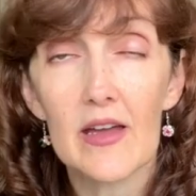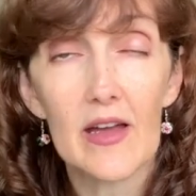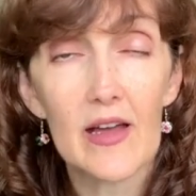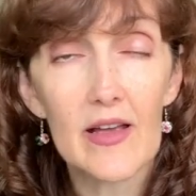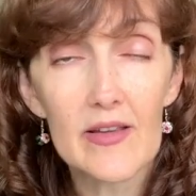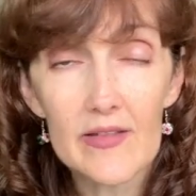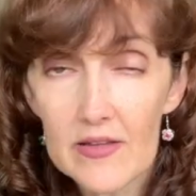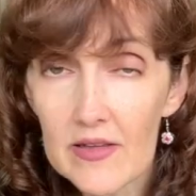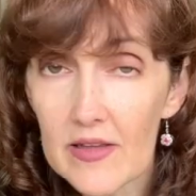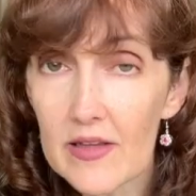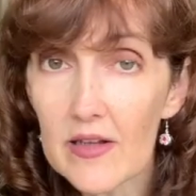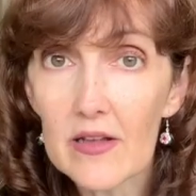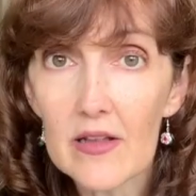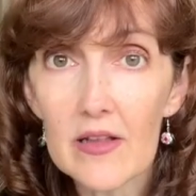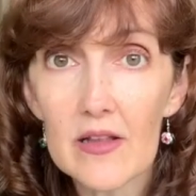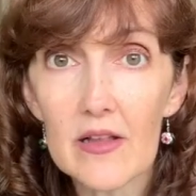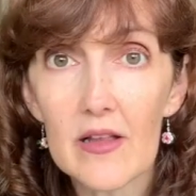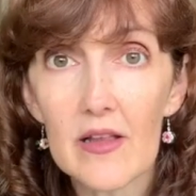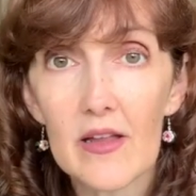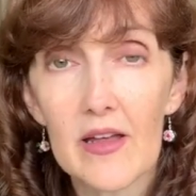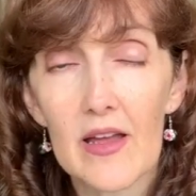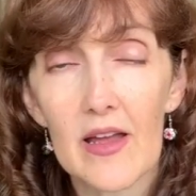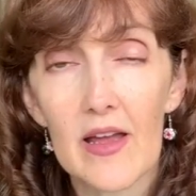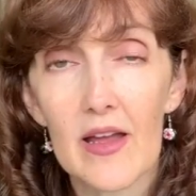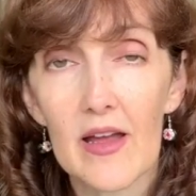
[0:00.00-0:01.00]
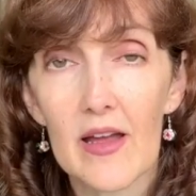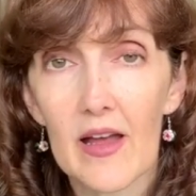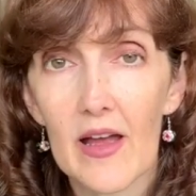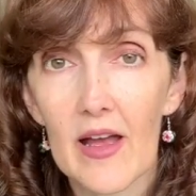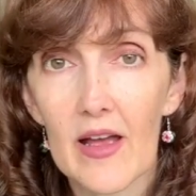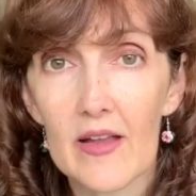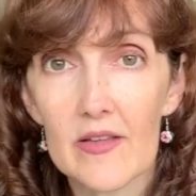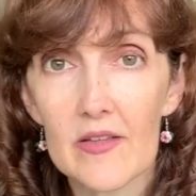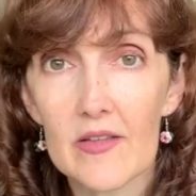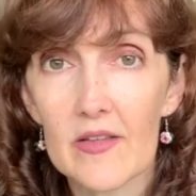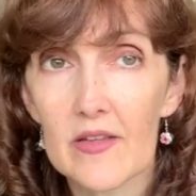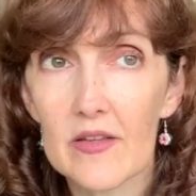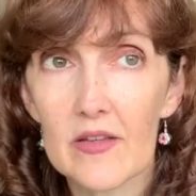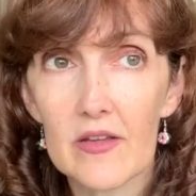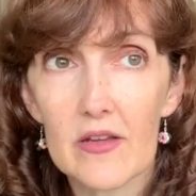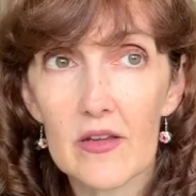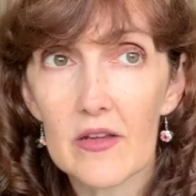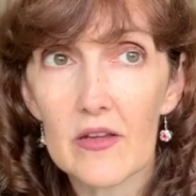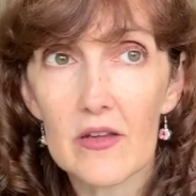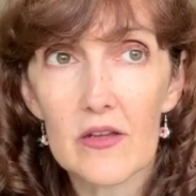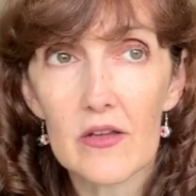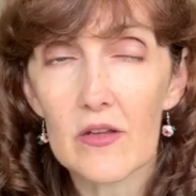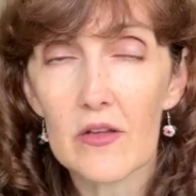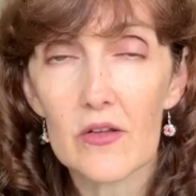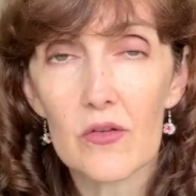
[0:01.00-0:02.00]
As little as
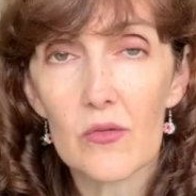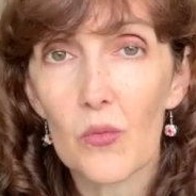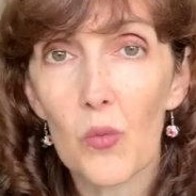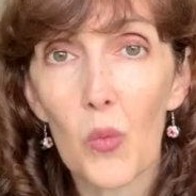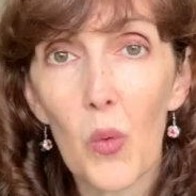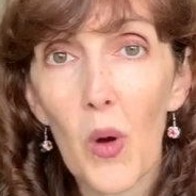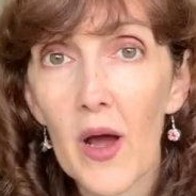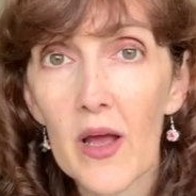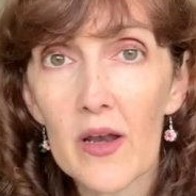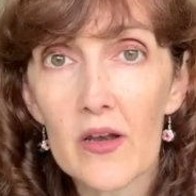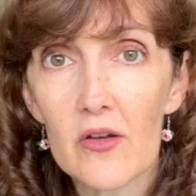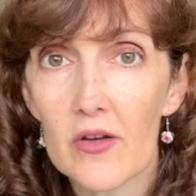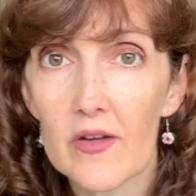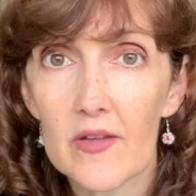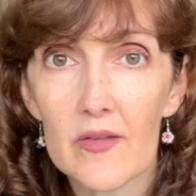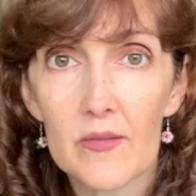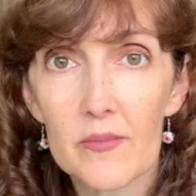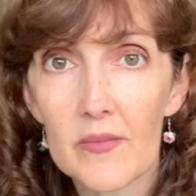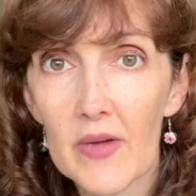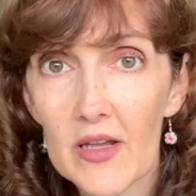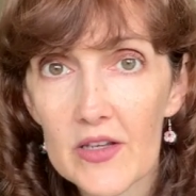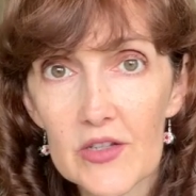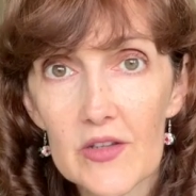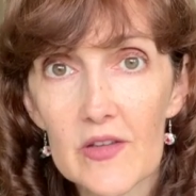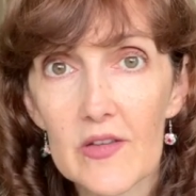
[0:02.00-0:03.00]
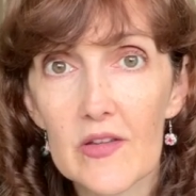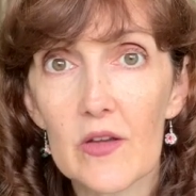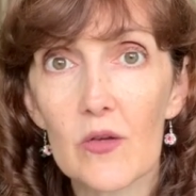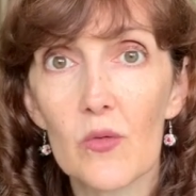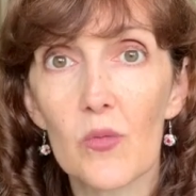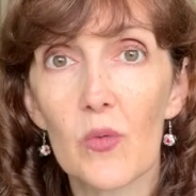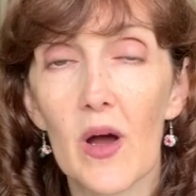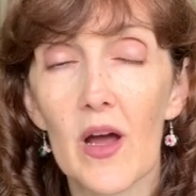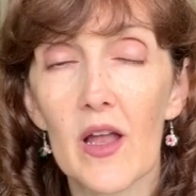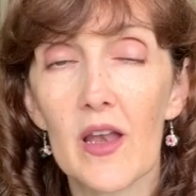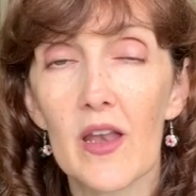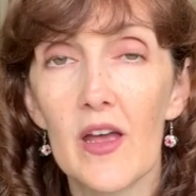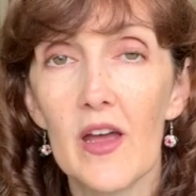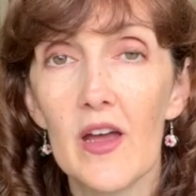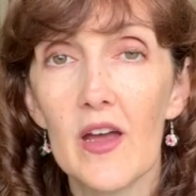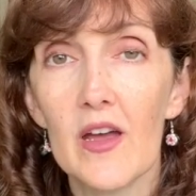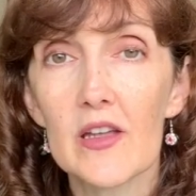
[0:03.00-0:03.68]
you want, or as much as you want,